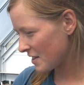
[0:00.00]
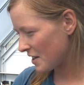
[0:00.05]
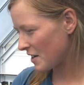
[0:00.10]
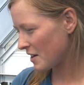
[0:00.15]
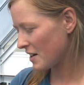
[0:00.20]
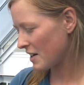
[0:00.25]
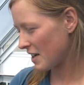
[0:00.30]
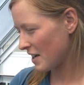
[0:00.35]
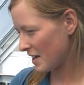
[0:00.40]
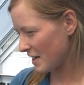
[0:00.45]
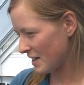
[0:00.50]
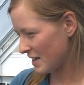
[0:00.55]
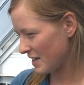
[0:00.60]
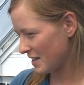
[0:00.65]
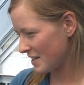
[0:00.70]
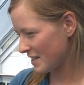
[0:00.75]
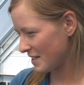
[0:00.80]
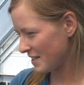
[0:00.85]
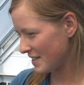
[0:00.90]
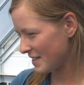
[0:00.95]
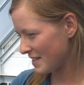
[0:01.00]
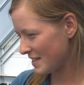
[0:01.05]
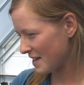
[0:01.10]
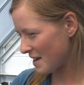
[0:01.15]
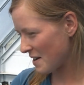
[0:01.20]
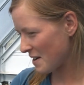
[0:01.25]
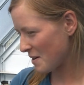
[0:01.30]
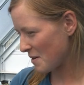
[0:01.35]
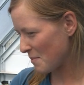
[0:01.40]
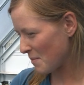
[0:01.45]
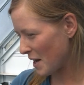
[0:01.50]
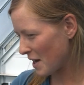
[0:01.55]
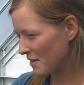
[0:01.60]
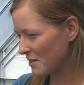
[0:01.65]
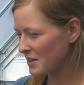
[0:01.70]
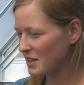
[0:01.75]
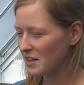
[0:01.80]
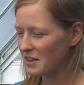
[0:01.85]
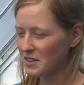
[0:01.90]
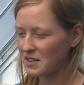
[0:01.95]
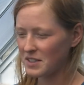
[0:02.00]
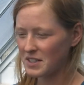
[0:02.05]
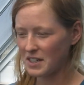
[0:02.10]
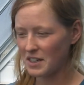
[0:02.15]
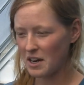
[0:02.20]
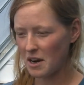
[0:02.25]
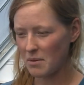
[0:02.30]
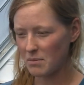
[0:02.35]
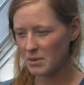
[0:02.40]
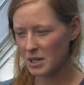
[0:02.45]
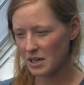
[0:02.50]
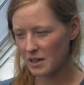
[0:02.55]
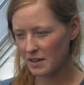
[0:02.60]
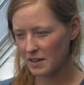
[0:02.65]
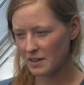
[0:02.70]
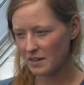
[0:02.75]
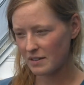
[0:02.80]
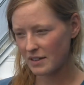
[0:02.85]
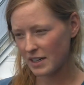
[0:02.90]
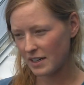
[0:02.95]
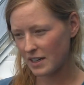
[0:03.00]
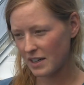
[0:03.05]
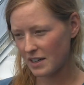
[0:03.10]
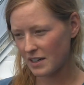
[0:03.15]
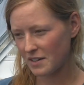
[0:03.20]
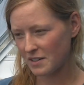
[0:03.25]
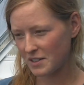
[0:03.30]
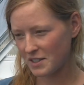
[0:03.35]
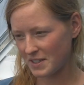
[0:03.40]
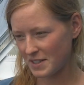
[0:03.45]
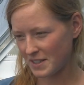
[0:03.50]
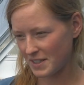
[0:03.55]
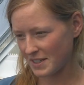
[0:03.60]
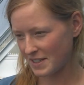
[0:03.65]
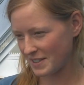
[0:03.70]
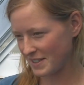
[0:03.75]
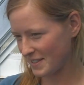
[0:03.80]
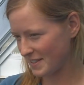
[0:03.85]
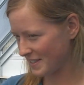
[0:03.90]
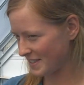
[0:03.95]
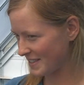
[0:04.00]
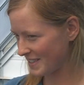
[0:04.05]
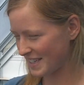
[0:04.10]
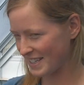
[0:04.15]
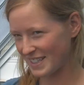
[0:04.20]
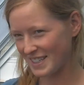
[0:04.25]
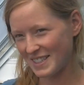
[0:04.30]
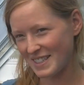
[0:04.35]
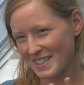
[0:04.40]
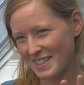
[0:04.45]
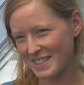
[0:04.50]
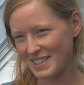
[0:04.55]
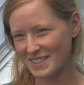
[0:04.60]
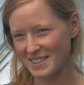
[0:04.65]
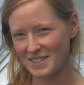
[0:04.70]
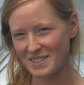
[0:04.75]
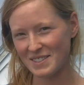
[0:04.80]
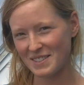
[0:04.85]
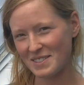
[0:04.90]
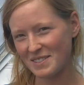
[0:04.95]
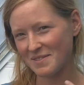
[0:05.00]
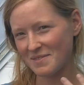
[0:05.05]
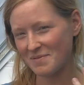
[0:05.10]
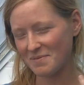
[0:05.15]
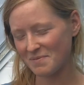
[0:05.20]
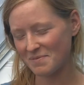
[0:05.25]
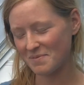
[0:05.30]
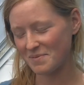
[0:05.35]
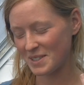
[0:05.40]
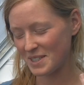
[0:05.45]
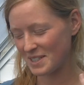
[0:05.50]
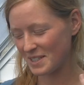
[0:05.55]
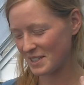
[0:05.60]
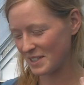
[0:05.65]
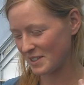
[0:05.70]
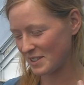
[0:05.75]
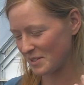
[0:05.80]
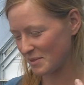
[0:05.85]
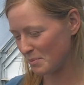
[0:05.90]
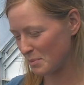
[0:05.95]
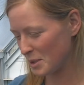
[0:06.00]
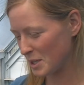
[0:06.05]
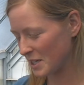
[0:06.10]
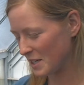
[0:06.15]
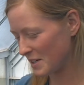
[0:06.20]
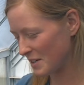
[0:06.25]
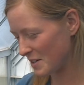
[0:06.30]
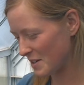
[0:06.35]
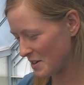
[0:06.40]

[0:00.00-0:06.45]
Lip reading: There is. I don't think there's a number on it right now, just because it's still pretty